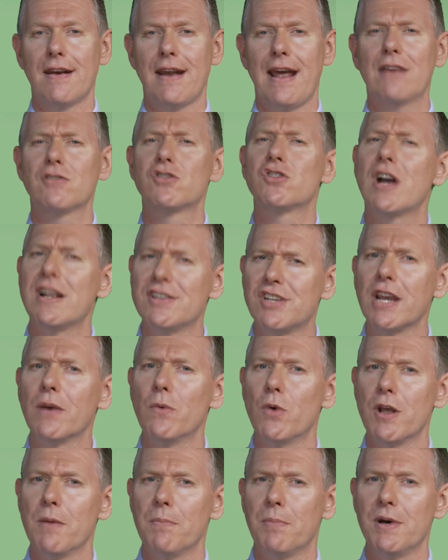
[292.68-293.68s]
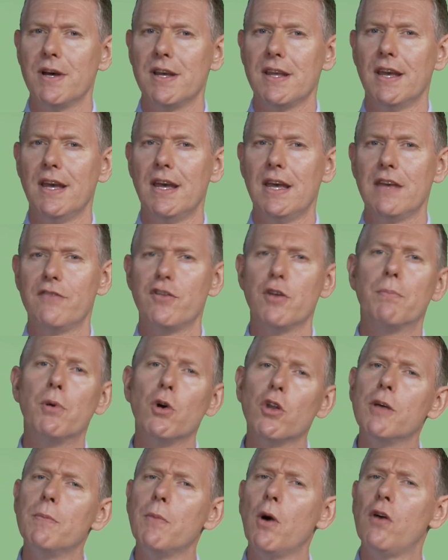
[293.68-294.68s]
How tragic would it be if you
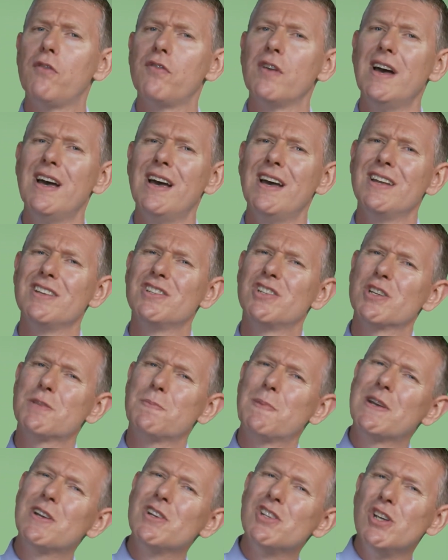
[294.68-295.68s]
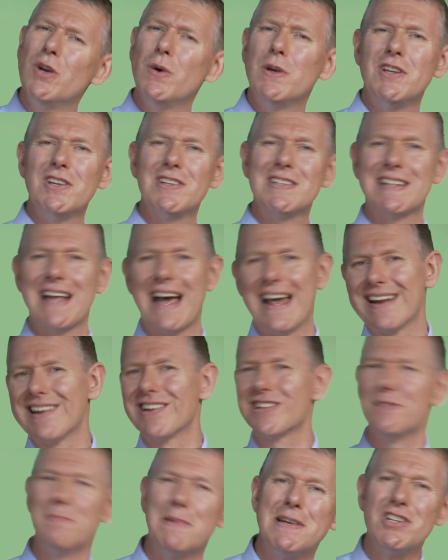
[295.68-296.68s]
put them off just because you and your stand
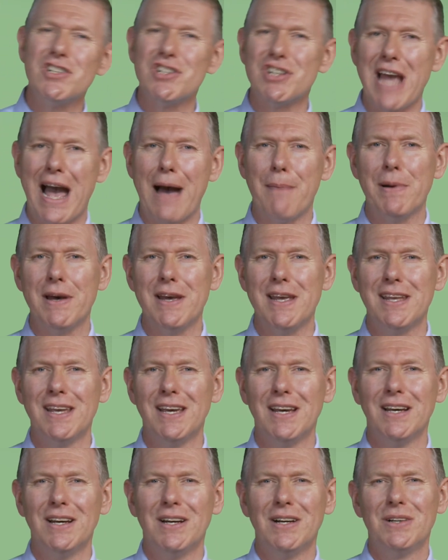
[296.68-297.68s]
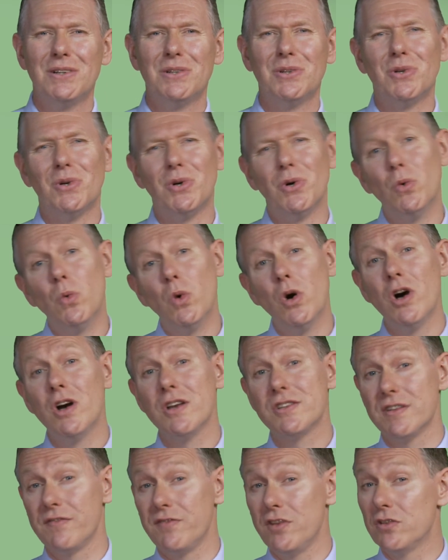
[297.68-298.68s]
looked a bit shabby, or
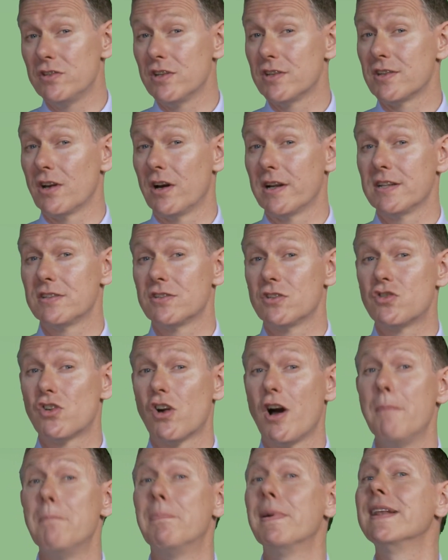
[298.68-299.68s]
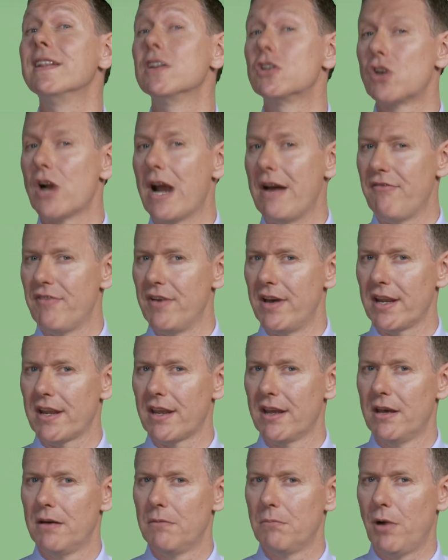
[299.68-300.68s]
worse, if you decided to try and beat the traffic
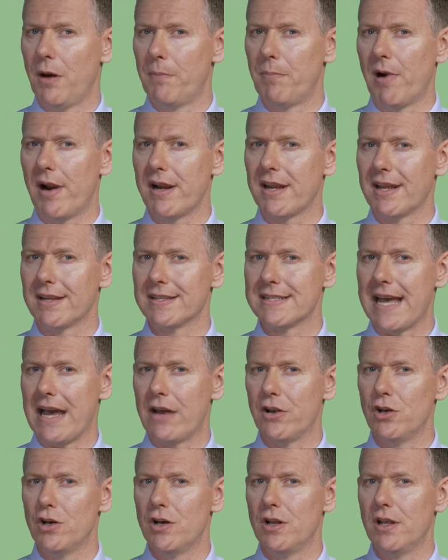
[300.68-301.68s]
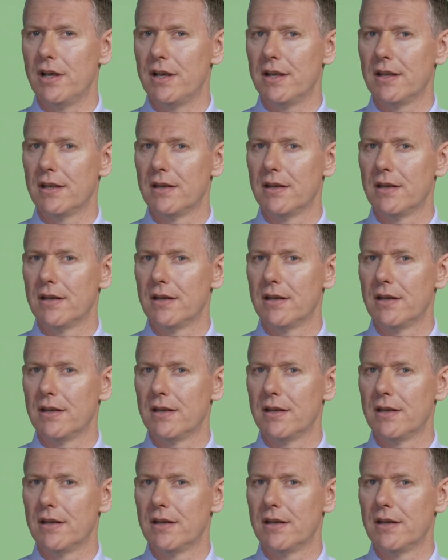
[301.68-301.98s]
by breaking down early?